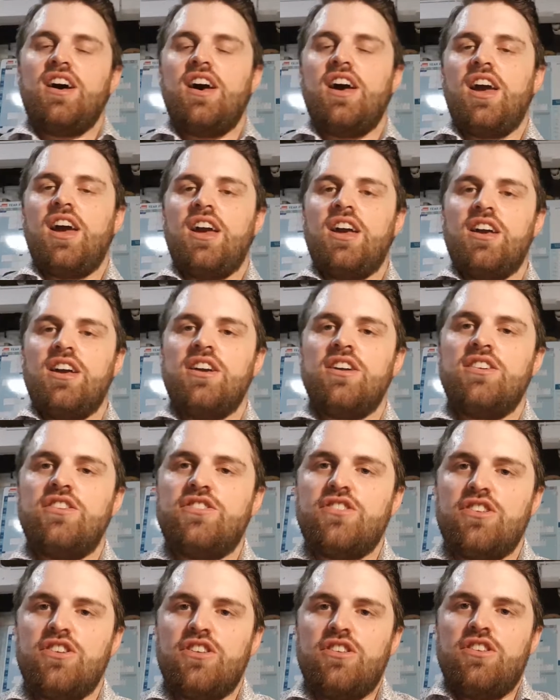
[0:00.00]

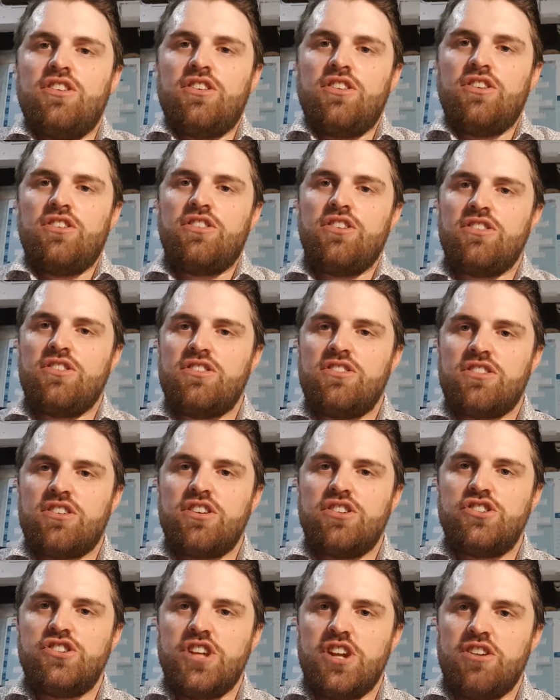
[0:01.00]
And this is a
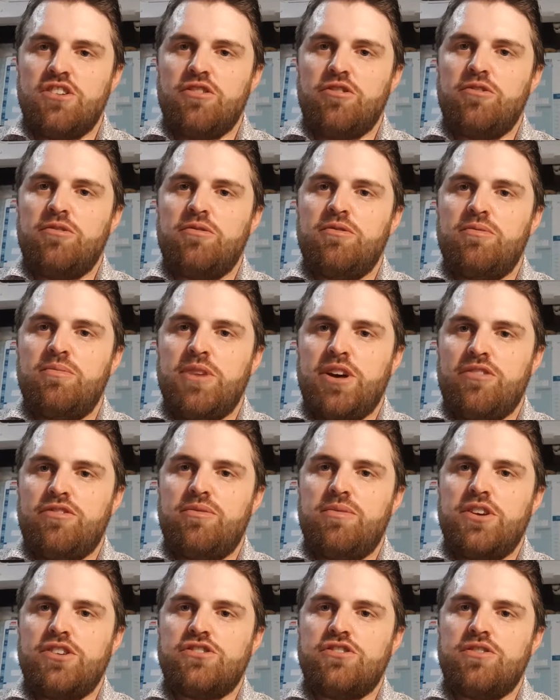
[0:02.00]
congenital
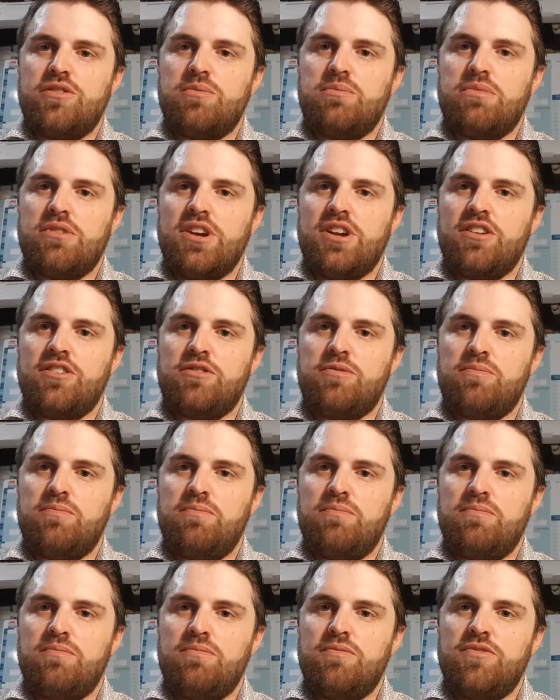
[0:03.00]
malformation of the brain. It's
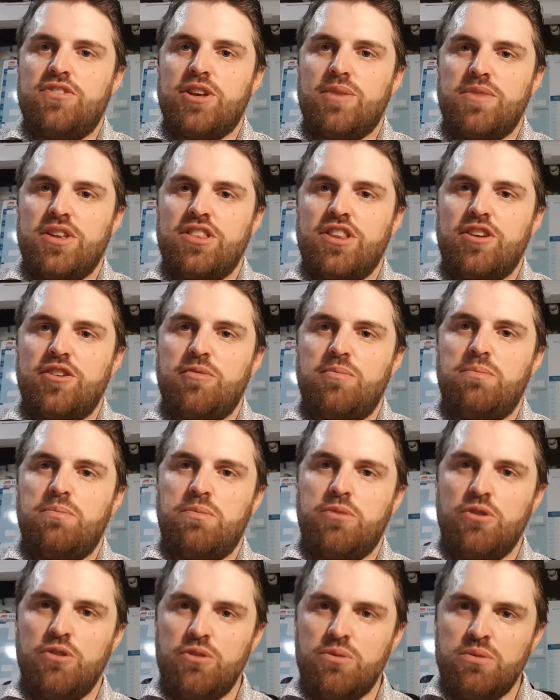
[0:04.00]
something that you're
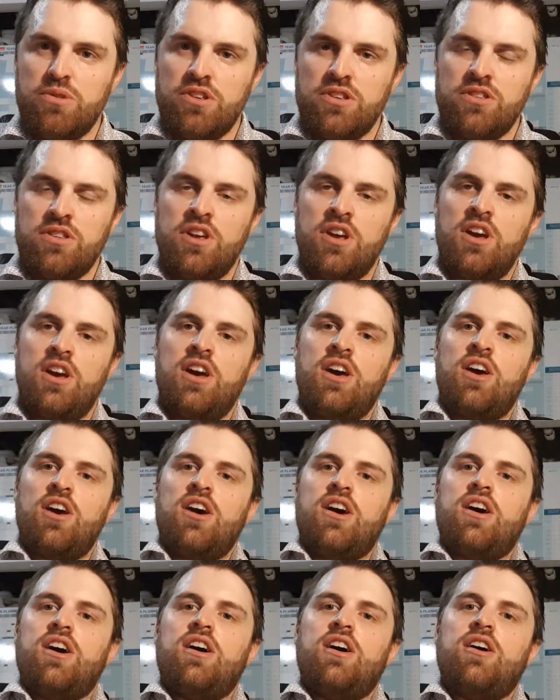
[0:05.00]
born with.
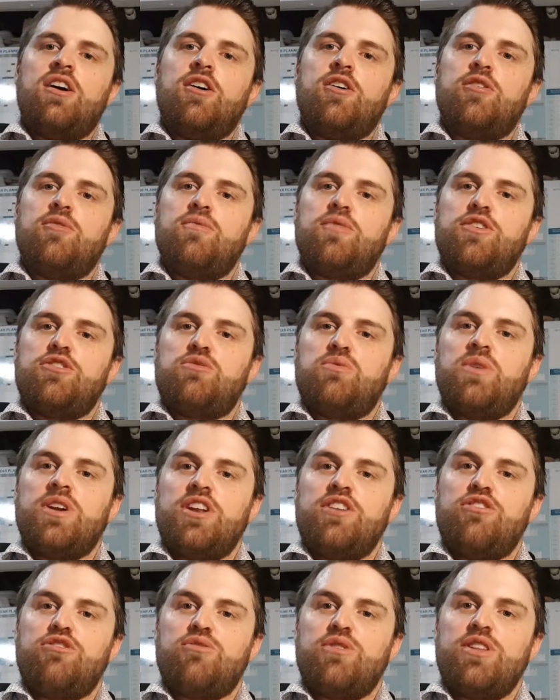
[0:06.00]
It's 1
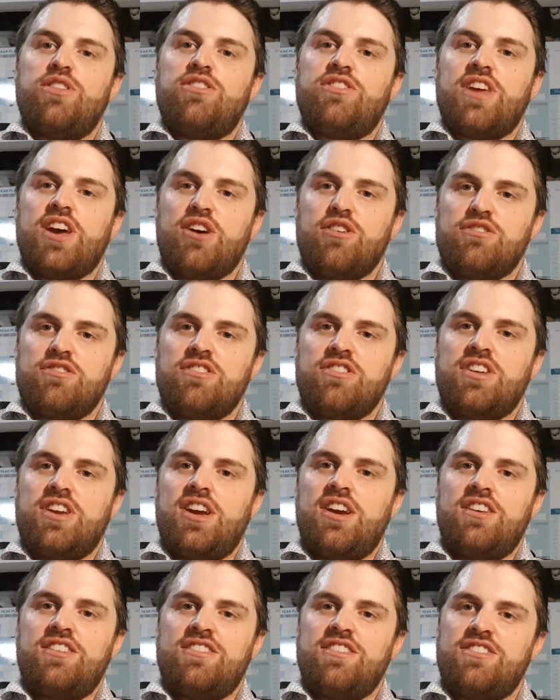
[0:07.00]
in 3,000
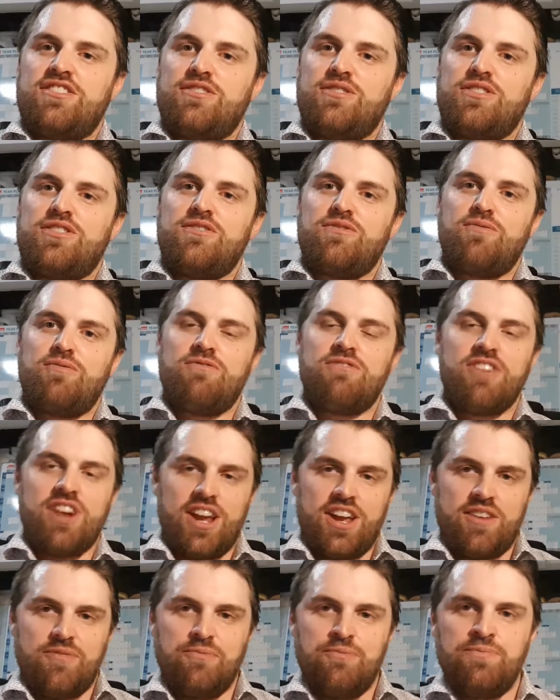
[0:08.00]
cases, so it's rare.